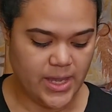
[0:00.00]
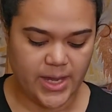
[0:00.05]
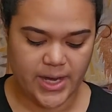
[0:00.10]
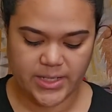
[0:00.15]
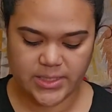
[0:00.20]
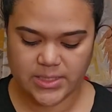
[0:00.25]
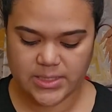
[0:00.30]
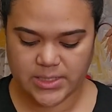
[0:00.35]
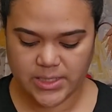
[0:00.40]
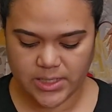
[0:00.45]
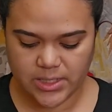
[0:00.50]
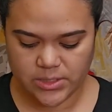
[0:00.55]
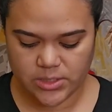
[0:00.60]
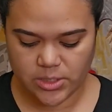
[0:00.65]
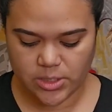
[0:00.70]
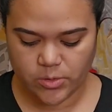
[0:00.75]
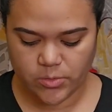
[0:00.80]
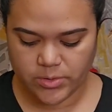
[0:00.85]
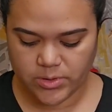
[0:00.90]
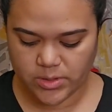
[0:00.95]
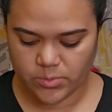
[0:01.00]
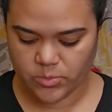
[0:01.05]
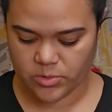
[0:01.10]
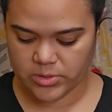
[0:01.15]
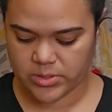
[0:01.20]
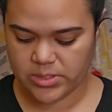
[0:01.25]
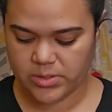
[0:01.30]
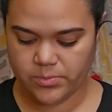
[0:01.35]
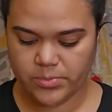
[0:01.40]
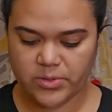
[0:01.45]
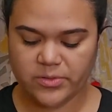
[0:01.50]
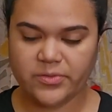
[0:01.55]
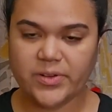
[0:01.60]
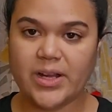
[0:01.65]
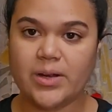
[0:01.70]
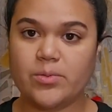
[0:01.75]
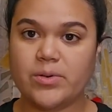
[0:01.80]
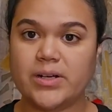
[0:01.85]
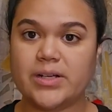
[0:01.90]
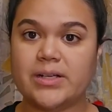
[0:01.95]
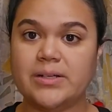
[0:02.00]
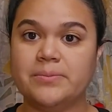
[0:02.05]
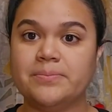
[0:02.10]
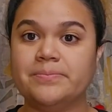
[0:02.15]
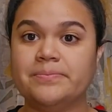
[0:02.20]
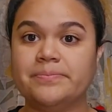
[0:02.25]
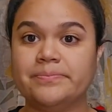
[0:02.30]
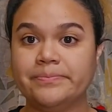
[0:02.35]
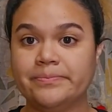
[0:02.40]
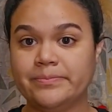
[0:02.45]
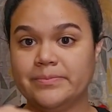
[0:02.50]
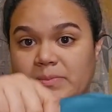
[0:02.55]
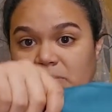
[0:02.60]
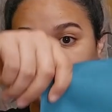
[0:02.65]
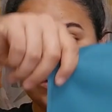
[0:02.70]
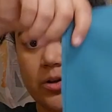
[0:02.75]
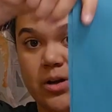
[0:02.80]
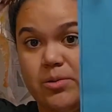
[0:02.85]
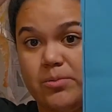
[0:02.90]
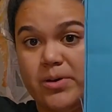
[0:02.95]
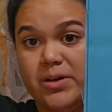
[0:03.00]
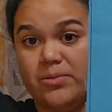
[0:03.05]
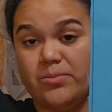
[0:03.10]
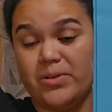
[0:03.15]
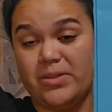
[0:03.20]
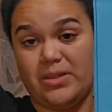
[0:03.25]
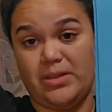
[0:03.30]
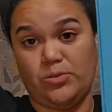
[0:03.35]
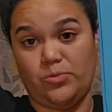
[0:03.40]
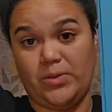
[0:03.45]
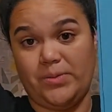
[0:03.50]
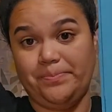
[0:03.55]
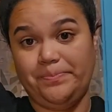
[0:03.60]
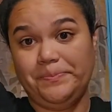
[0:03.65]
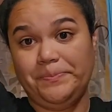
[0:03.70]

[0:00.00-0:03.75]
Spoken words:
I decided to go with the more simple fabric. So I went with this one.